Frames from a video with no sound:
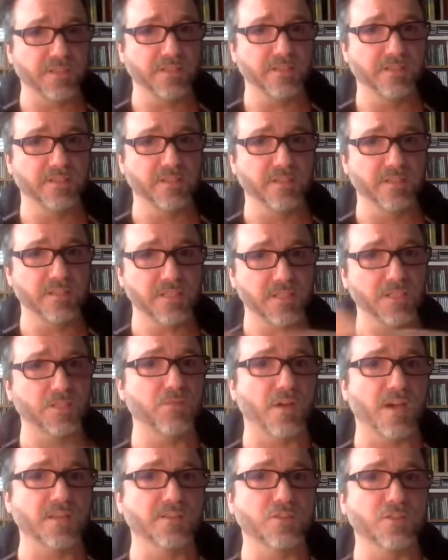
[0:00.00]
in the
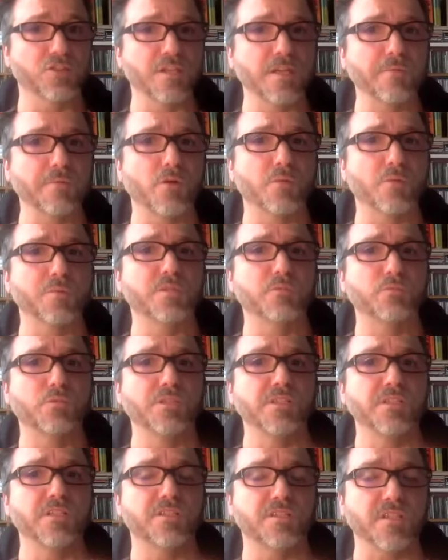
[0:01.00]
disadvantaged neighborhoods
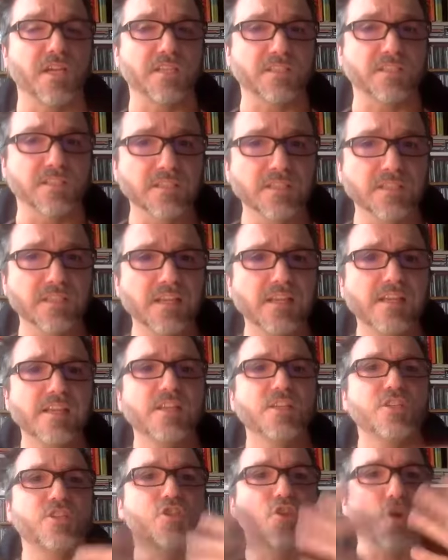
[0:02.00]
we started
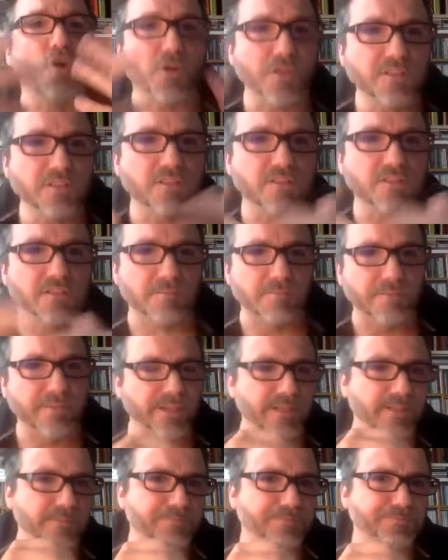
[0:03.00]
joined the
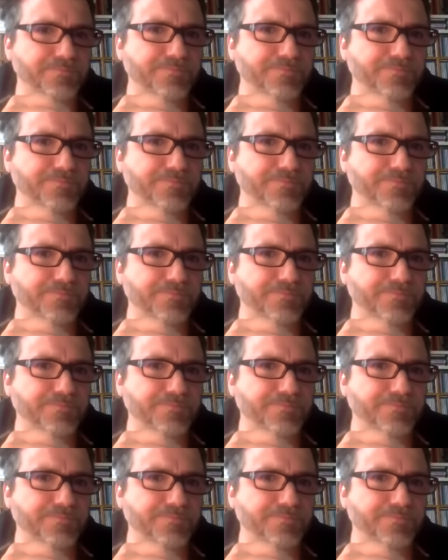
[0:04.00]
campaign.